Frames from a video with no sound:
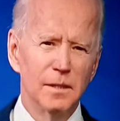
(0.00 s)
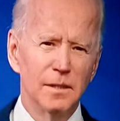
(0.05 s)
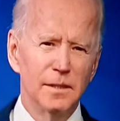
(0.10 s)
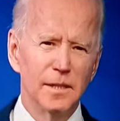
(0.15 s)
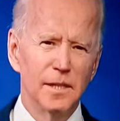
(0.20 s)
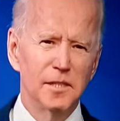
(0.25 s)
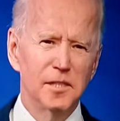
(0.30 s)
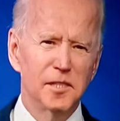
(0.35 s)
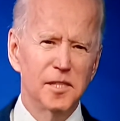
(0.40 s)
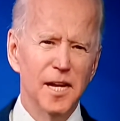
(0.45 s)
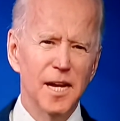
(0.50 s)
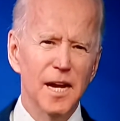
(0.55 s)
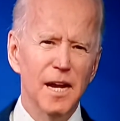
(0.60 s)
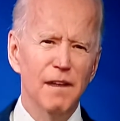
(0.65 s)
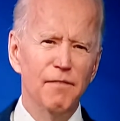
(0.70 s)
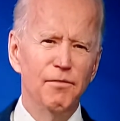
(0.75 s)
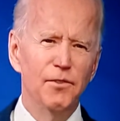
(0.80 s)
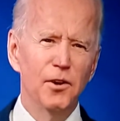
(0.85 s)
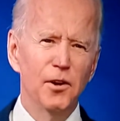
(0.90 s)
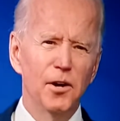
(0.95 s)
You see,
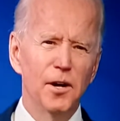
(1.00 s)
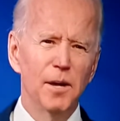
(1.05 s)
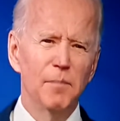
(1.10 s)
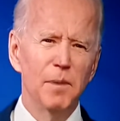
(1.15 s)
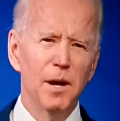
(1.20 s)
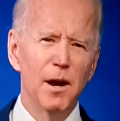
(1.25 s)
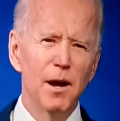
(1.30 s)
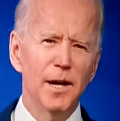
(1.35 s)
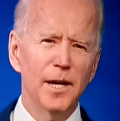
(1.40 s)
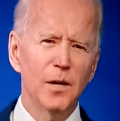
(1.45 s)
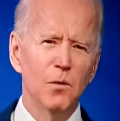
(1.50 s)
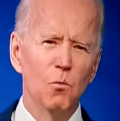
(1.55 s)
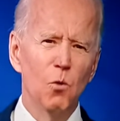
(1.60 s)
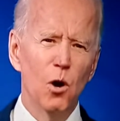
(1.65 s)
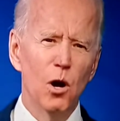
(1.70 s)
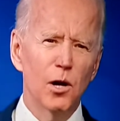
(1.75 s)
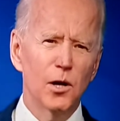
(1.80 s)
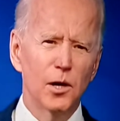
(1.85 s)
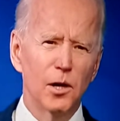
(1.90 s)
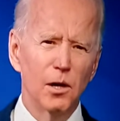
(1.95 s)
if you're an American
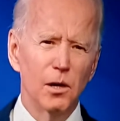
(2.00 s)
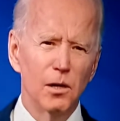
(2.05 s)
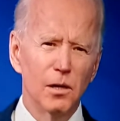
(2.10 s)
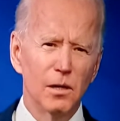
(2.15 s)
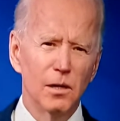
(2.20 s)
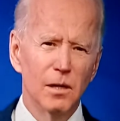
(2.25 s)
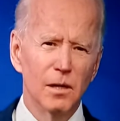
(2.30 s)
worker